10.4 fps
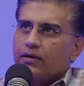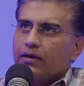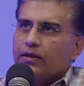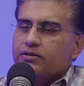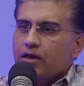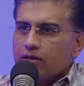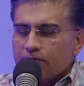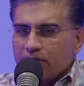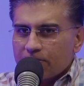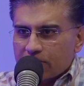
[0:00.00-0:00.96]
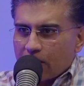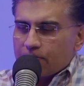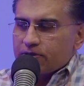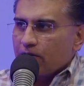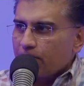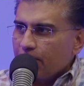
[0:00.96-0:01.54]
it's sometimes it comes
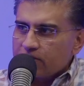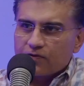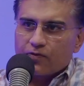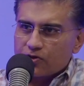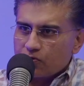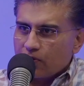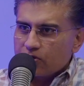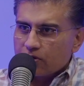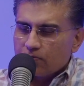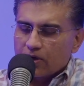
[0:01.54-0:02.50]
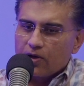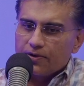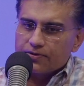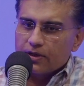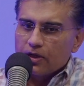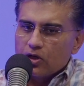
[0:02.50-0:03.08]
out of a place of frustration
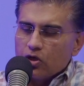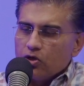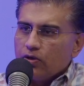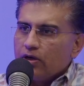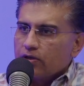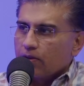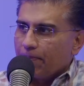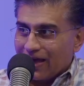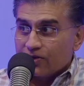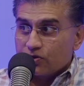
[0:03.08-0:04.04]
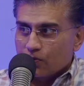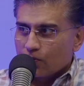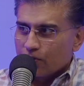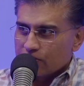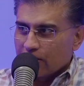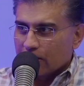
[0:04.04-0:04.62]
because you hear the bad
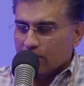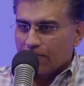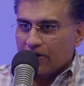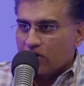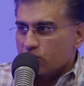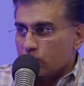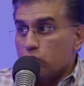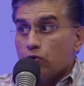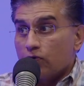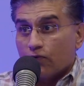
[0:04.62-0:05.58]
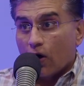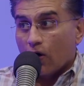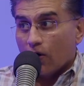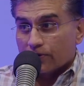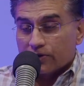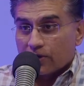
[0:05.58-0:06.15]
stories like the parents were too
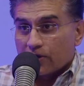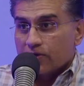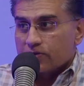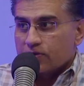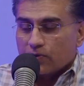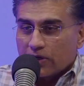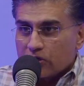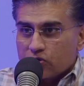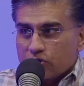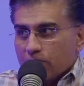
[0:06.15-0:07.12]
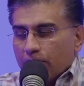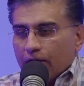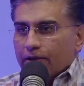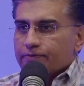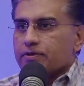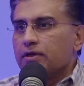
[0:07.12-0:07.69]
involved in their kids' relationship
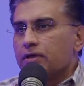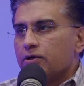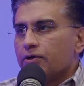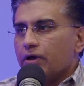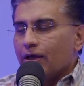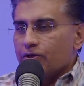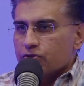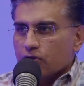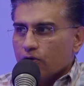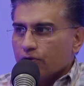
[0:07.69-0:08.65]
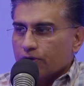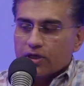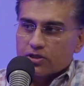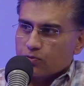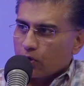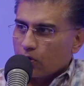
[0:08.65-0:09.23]
lives and so the
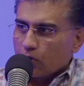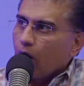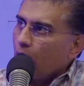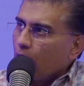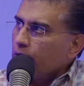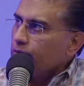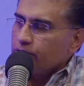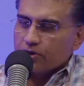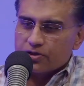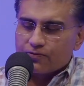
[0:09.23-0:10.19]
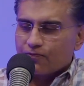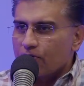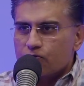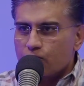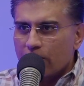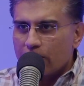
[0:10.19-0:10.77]
kids were all just
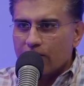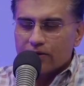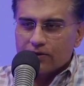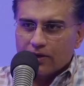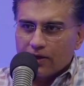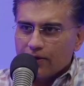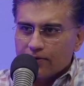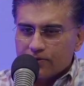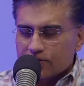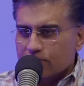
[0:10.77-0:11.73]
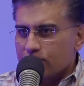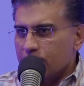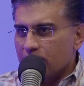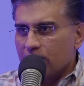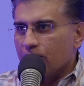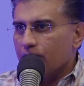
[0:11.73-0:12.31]
frustrated and they just
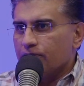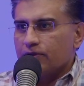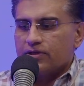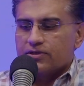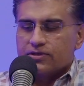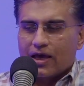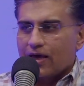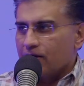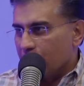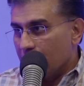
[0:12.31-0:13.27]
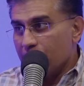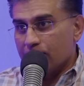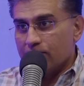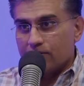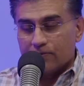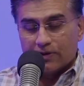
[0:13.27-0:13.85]
you know they just had it
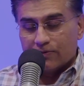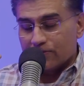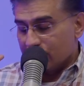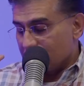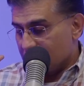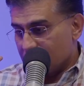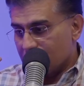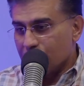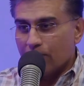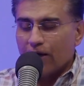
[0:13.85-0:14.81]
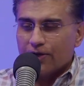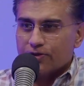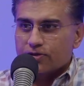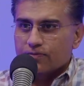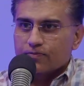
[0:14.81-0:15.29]
it, it was just too much